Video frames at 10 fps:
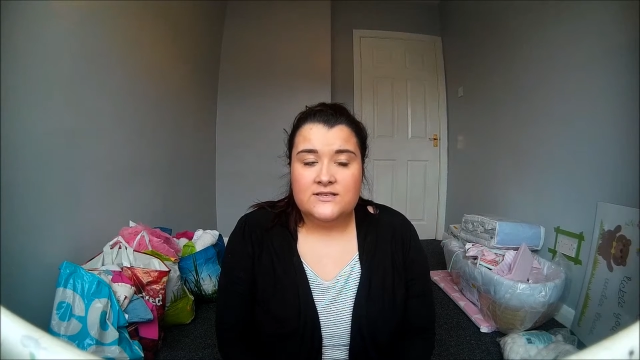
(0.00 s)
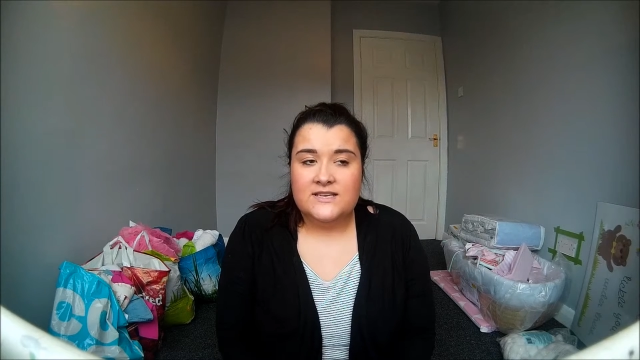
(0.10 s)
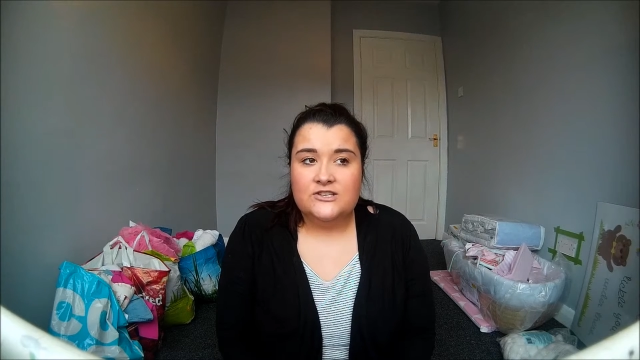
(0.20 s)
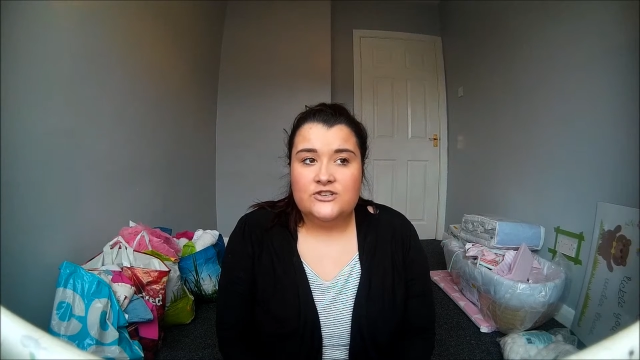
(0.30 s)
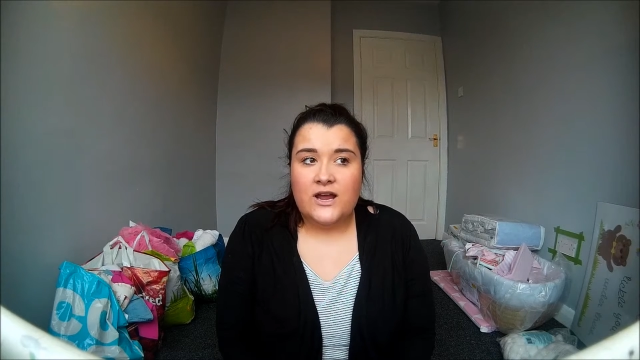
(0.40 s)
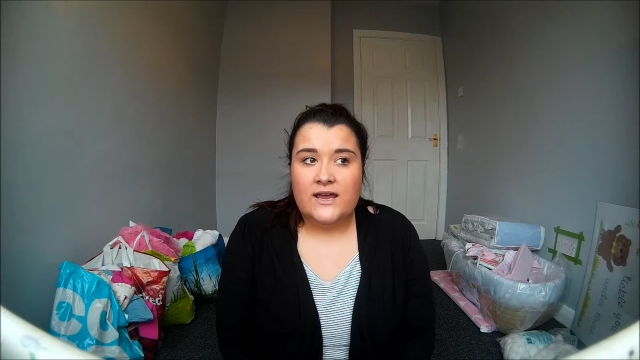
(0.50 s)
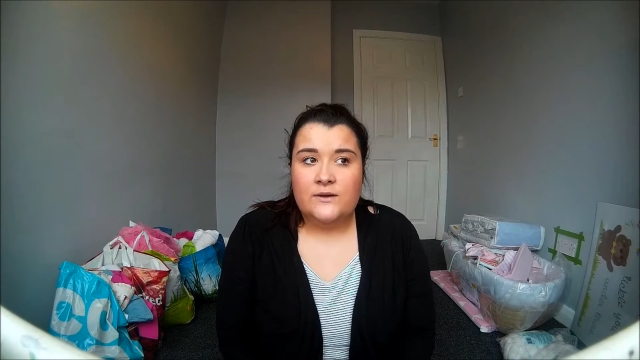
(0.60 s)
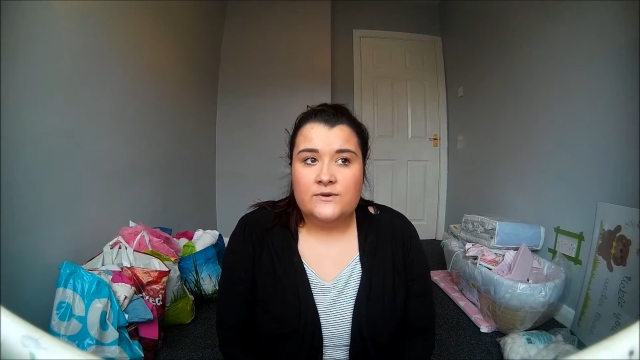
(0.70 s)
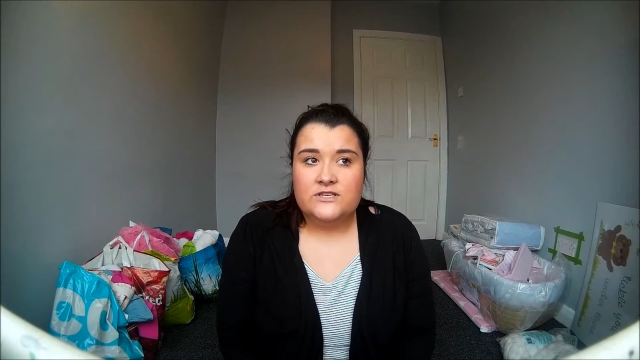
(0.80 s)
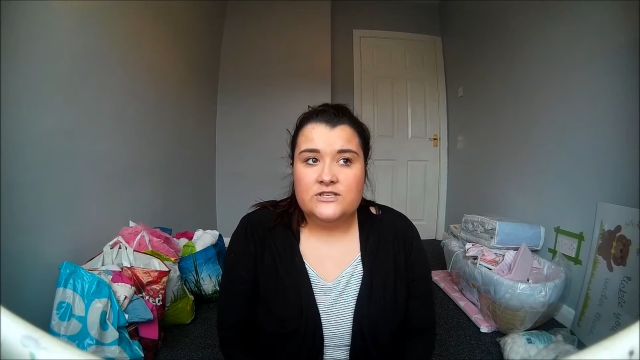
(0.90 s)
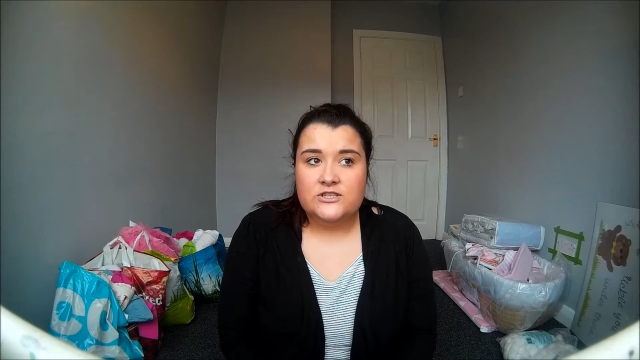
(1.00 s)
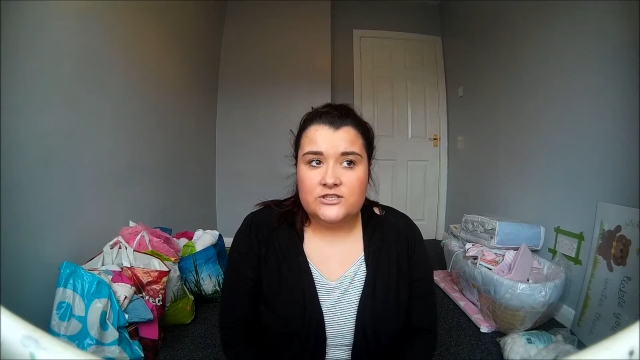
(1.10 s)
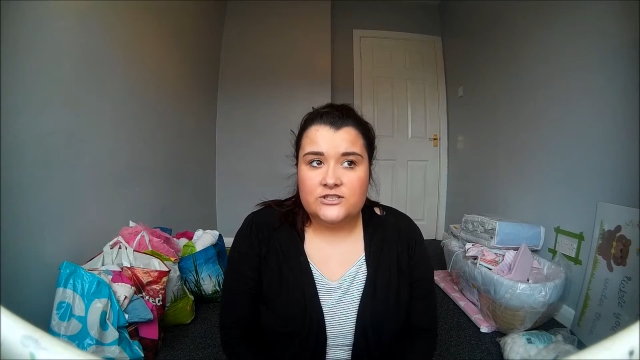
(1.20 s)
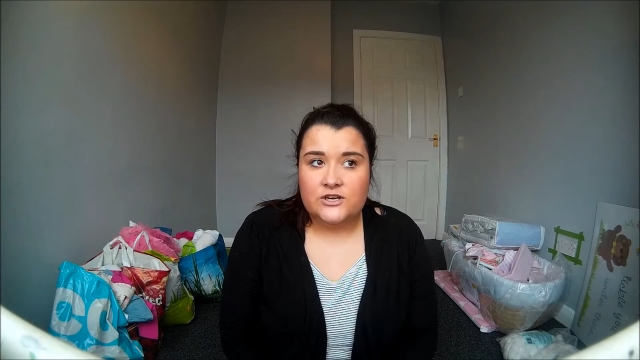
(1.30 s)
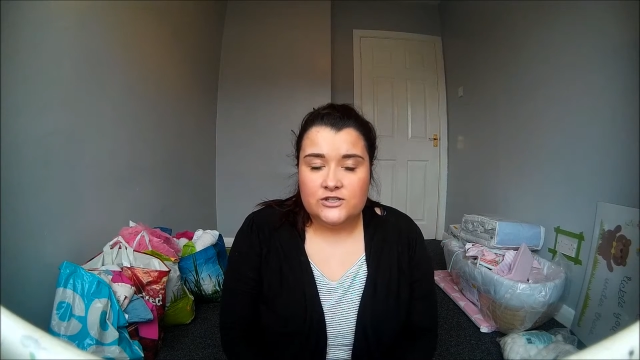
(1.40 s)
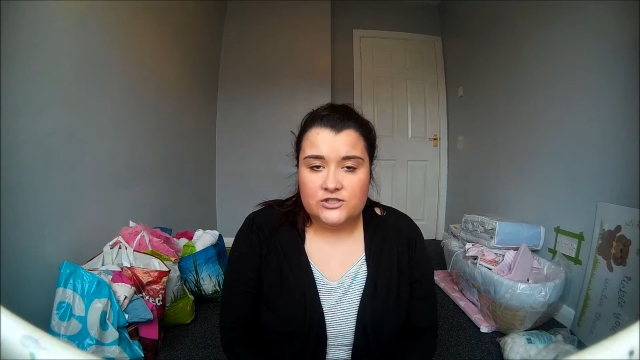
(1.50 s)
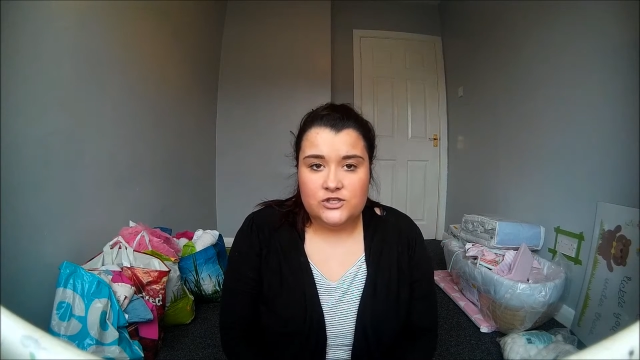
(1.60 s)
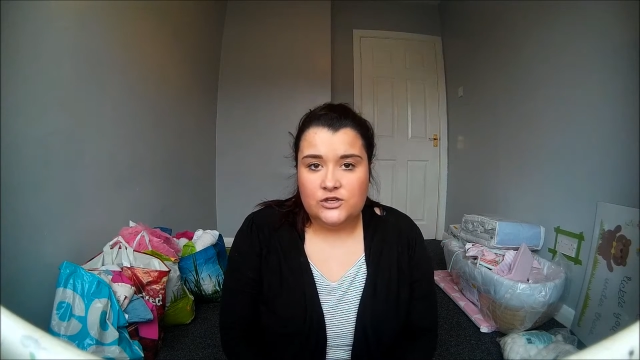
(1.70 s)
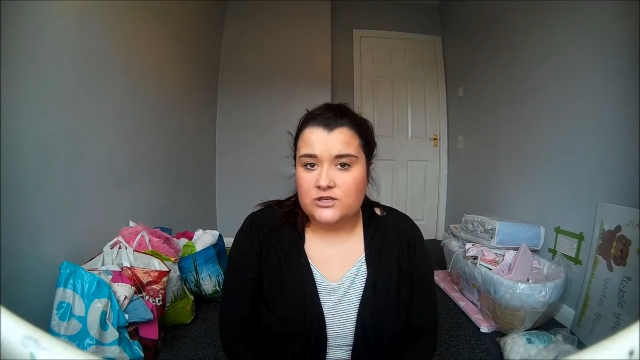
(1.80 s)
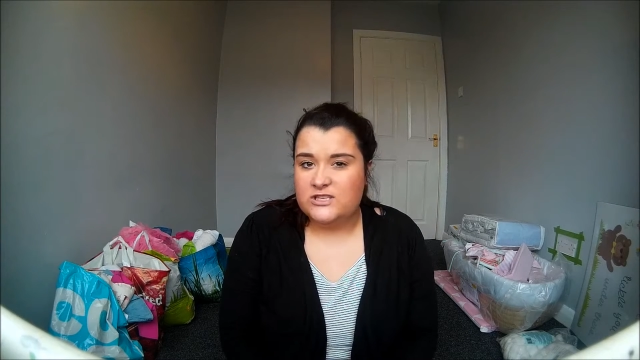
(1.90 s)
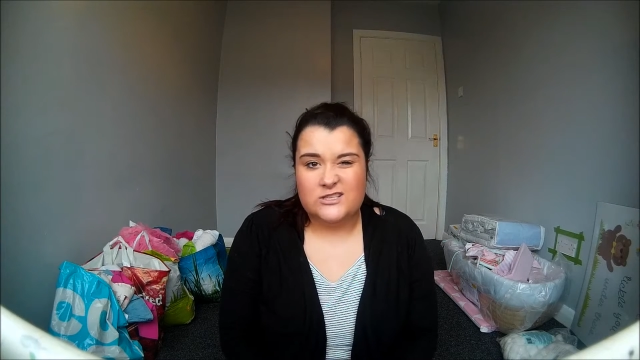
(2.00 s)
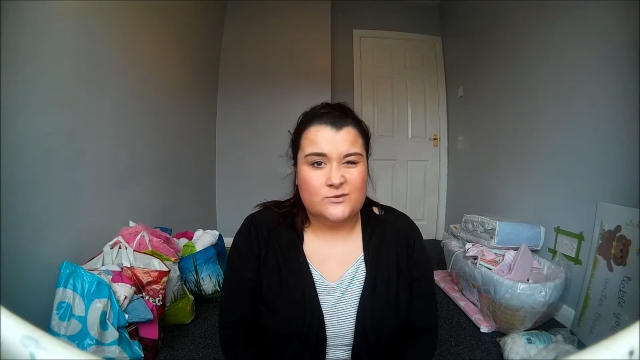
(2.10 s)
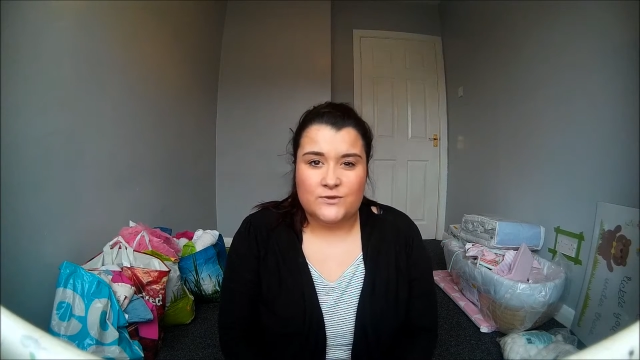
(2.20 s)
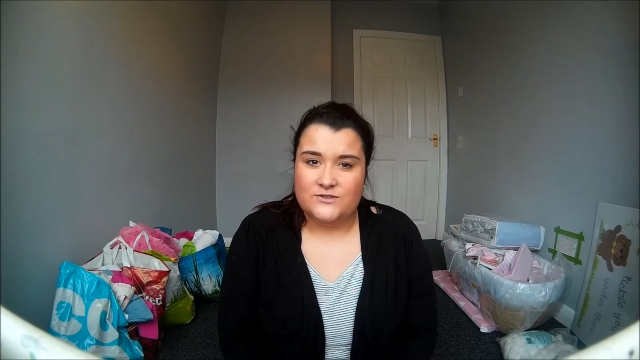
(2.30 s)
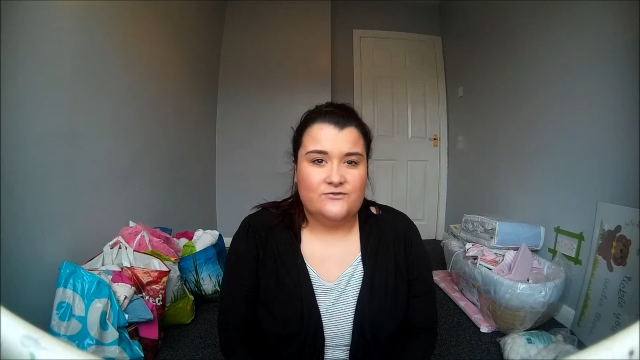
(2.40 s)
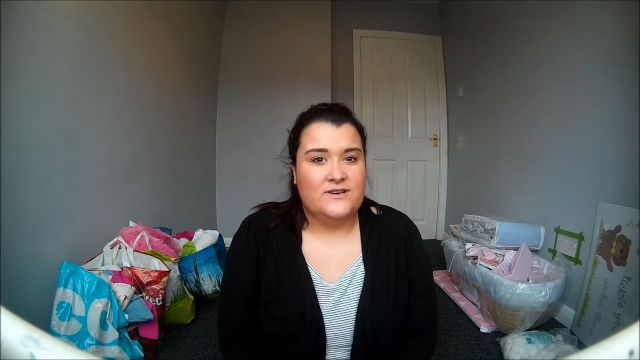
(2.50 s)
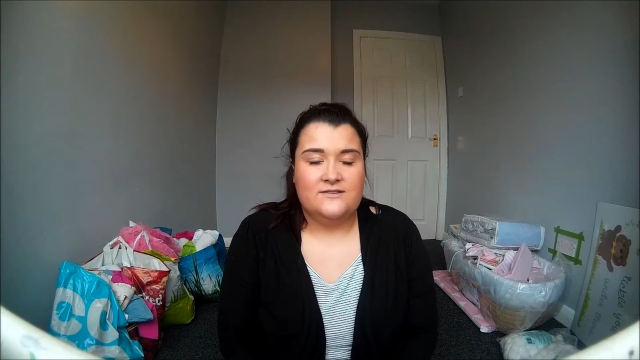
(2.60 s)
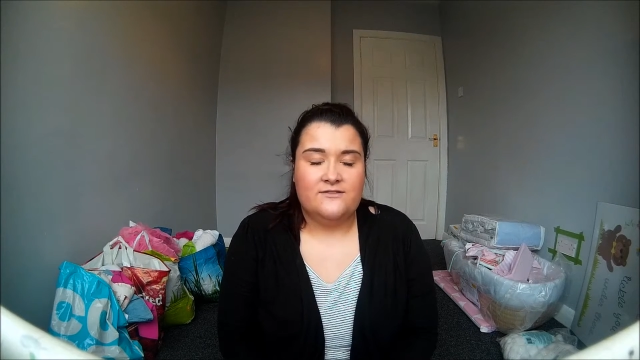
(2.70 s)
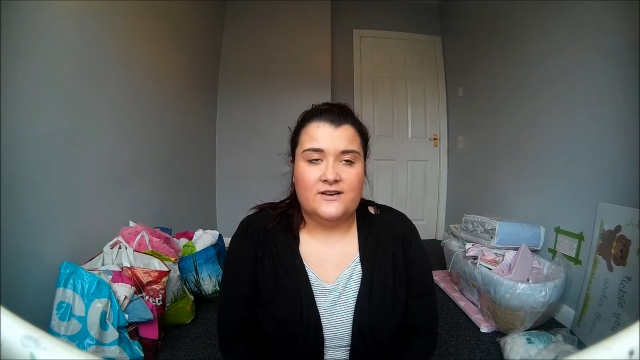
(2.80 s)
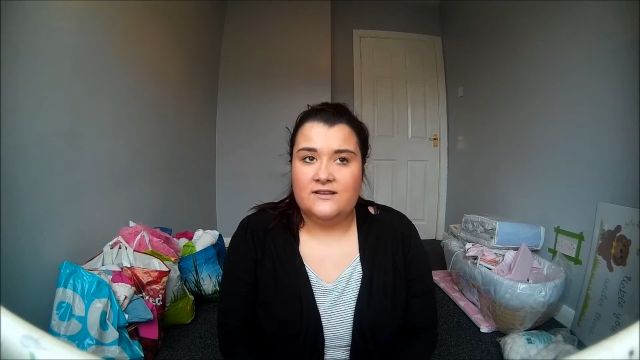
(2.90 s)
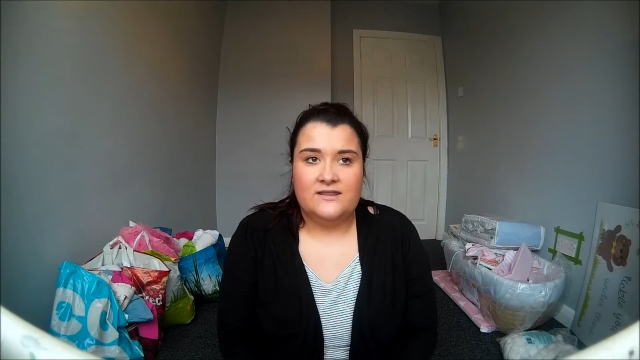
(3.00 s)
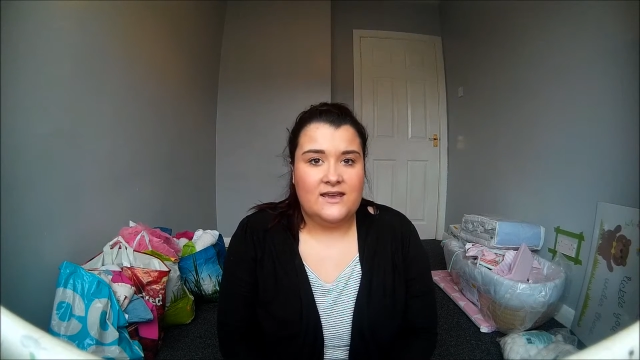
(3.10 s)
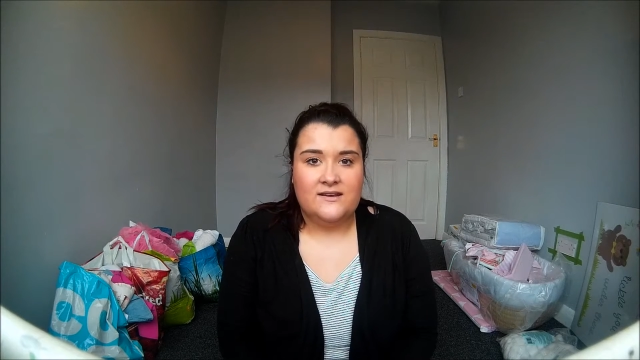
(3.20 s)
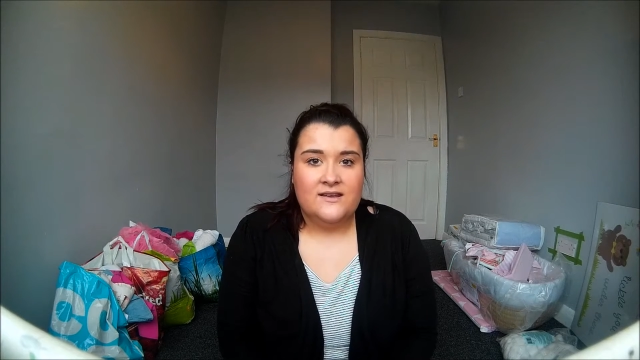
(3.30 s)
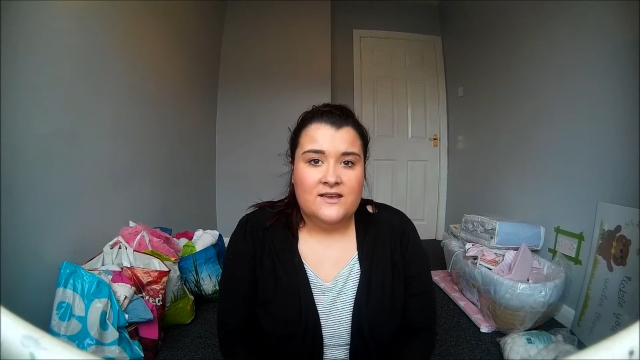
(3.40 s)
I did try when she just turned 2 and she just wasn't ready for it then.